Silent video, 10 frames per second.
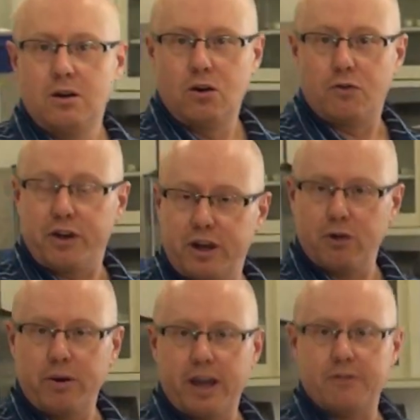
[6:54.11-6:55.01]
Over
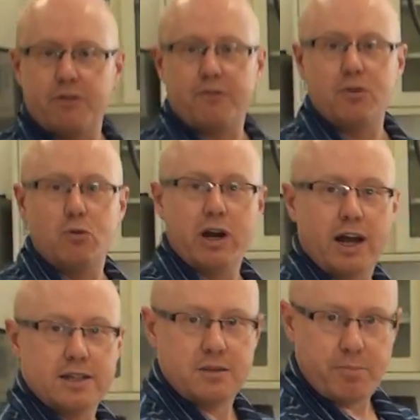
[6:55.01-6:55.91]
here we have a
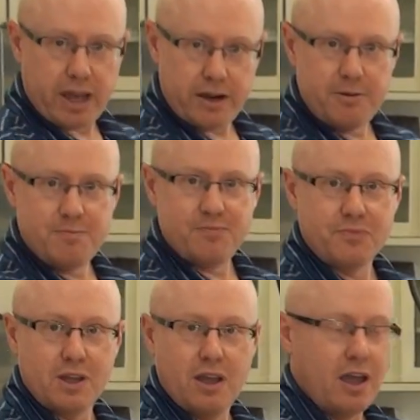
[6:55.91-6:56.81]
fluidized bed,
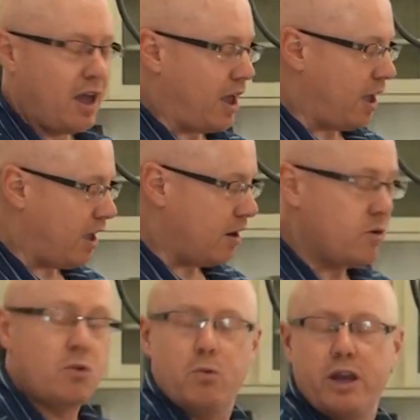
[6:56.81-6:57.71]

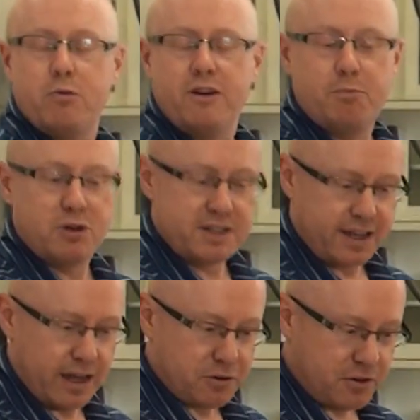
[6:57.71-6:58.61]
and the way we've put
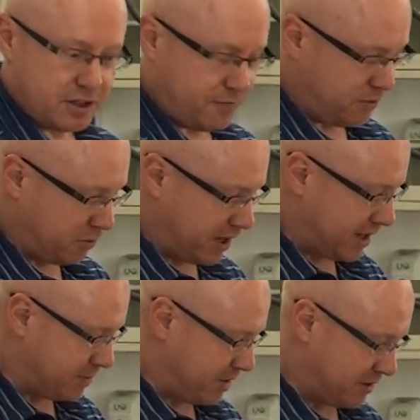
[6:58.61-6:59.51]
together this
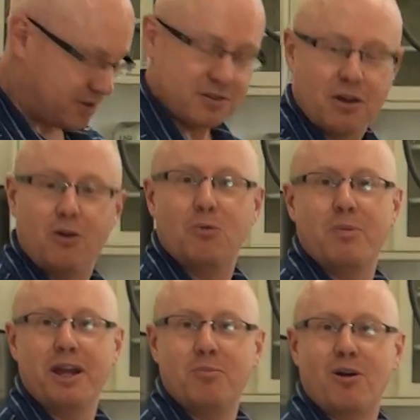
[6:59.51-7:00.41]
fluidized bed, this is a
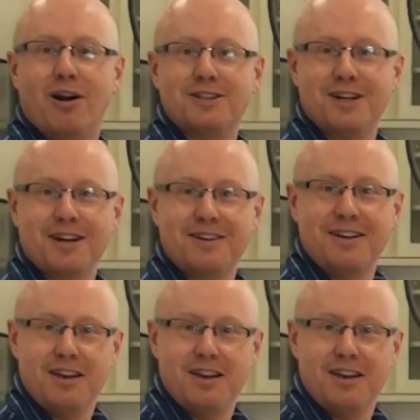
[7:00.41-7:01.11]
homemade project.